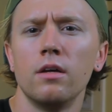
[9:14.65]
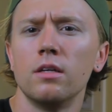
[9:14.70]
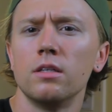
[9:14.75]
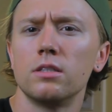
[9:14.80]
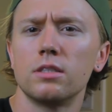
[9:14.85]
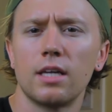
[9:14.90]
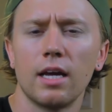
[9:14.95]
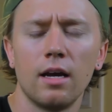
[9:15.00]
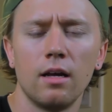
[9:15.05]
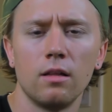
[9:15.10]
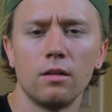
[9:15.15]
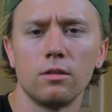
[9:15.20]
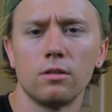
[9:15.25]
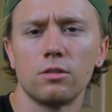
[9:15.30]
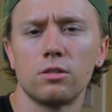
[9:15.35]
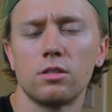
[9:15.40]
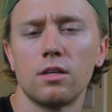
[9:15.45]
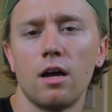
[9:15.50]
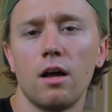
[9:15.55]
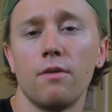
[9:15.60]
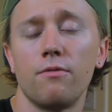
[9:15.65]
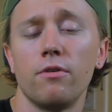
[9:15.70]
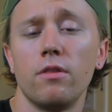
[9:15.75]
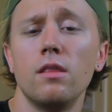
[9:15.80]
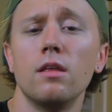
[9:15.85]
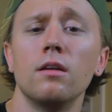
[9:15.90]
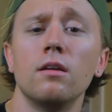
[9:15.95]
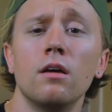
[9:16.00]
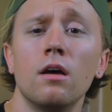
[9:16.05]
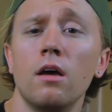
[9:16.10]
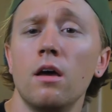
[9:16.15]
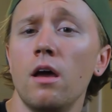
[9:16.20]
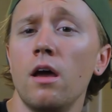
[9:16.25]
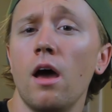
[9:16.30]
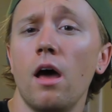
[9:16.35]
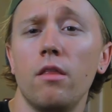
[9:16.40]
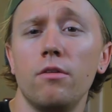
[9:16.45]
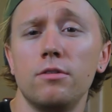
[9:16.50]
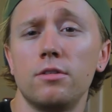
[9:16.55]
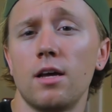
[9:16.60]
scalar stuff, and then
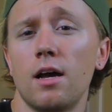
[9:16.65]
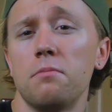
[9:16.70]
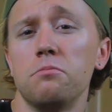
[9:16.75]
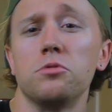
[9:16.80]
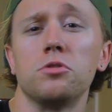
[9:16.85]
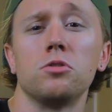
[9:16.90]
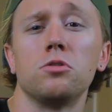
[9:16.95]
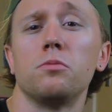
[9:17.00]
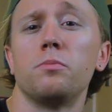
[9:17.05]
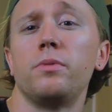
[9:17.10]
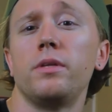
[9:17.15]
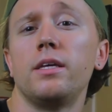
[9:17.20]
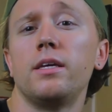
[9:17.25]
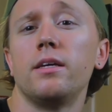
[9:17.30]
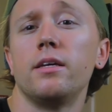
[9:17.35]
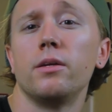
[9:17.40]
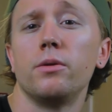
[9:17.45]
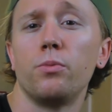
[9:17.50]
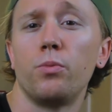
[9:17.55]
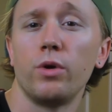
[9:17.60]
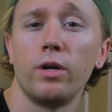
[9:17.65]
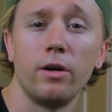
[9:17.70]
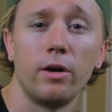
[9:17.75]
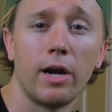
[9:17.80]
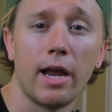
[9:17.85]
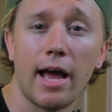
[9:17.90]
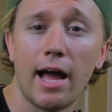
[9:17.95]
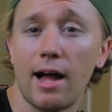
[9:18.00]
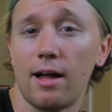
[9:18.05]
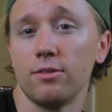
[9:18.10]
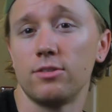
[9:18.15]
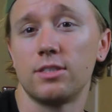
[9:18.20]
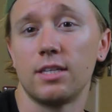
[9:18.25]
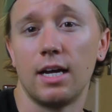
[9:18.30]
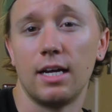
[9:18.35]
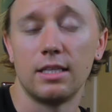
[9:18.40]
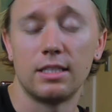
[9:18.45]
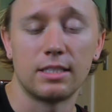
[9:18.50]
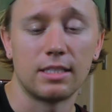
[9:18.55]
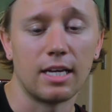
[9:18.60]
other times it'll be weird
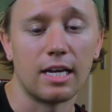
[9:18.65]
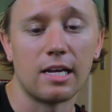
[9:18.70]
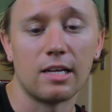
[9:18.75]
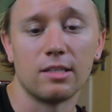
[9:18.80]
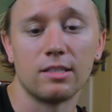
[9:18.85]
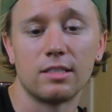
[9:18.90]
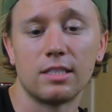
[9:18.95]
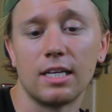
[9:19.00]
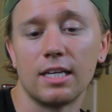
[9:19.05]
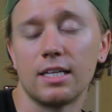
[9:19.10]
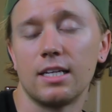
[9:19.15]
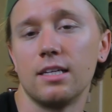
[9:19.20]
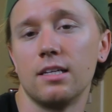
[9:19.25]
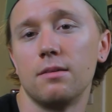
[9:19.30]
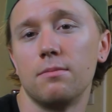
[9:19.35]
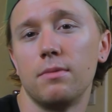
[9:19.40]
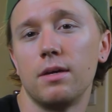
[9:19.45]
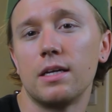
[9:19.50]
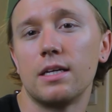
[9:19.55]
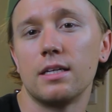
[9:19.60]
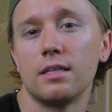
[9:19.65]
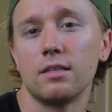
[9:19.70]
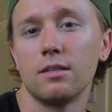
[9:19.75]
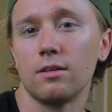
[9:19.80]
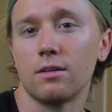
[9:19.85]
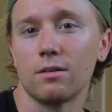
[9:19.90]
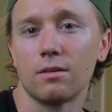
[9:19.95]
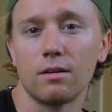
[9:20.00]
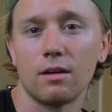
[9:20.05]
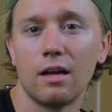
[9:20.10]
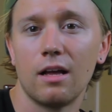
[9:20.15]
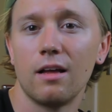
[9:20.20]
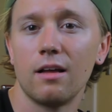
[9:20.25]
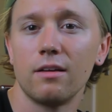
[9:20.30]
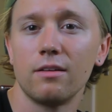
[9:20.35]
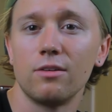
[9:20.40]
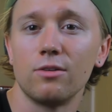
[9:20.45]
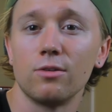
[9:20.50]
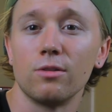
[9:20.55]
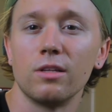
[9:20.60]
outside sounds that can make
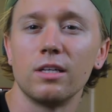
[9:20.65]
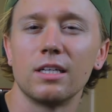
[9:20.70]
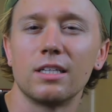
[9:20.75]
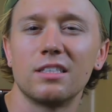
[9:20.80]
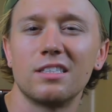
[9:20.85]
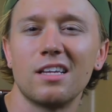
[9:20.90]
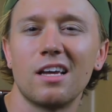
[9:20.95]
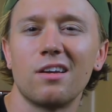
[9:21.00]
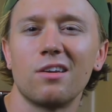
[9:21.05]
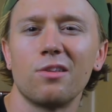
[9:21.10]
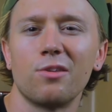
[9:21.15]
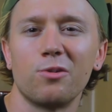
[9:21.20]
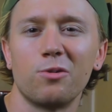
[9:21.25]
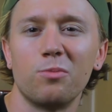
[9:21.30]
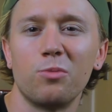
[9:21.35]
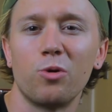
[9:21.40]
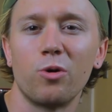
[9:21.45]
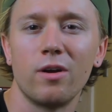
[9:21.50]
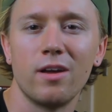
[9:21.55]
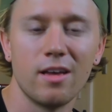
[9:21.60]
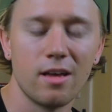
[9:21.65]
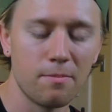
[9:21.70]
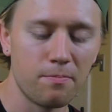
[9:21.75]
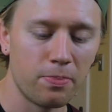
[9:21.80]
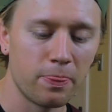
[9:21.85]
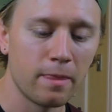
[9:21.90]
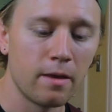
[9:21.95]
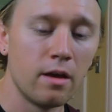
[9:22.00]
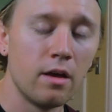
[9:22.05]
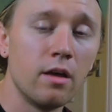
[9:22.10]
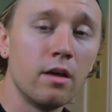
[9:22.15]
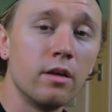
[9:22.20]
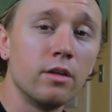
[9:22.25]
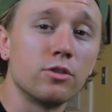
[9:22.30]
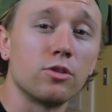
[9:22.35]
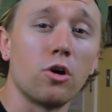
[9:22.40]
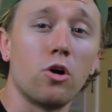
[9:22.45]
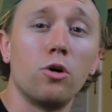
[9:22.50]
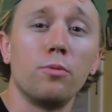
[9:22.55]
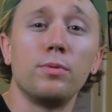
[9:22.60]
your licks sound a little more hip.
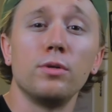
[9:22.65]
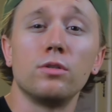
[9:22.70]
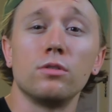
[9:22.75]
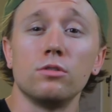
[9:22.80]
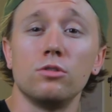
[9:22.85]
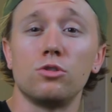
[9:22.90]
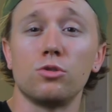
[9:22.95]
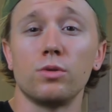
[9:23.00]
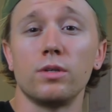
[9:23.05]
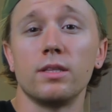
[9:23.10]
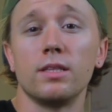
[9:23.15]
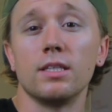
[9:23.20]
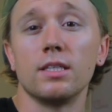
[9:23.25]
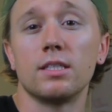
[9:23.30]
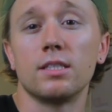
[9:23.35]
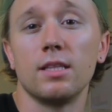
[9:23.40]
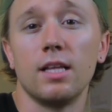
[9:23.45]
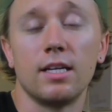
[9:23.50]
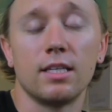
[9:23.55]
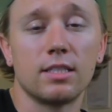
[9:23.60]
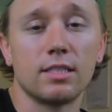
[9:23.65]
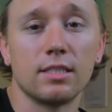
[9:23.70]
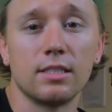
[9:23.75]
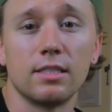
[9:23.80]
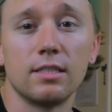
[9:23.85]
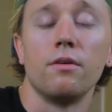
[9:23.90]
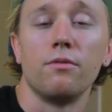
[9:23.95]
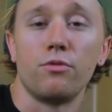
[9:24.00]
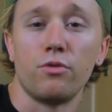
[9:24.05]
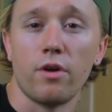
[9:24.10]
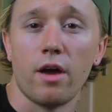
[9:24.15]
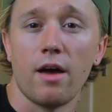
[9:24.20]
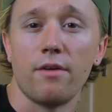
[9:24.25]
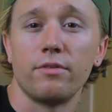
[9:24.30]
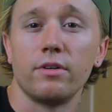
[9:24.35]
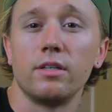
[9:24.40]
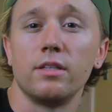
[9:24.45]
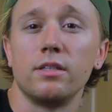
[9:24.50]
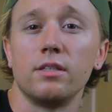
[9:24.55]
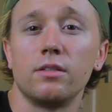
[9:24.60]
So I hope you'd enjoyed this lesson. If you have
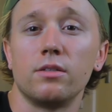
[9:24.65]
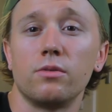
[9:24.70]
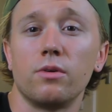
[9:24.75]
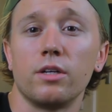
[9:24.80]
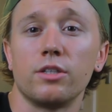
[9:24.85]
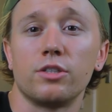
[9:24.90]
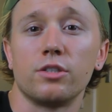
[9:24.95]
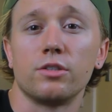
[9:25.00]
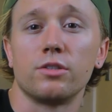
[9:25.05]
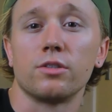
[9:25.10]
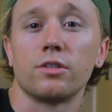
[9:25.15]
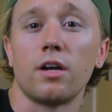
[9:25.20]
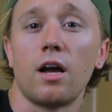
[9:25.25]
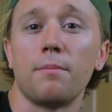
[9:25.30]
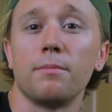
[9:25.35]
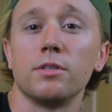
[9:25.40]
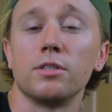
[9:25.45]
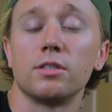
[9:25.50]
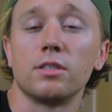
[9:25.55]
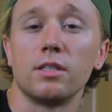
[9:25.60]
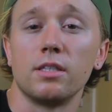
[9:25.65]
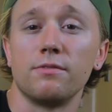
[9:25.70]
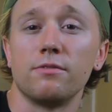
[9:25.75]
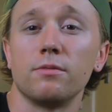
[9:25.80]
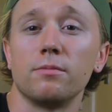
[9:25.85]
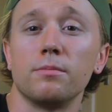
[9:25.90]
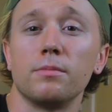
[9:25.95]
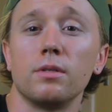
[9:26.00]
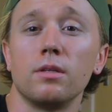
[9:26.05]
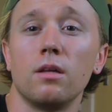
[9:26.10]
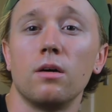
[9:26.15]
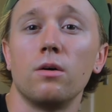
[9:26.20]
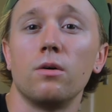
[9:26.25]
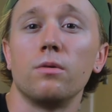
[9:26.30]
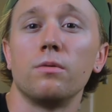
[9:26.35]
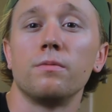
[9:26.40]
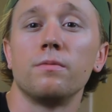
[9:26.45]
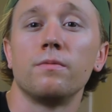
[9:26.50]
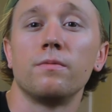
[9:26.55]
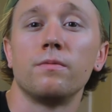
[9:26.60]
any questions or comments, leave them below.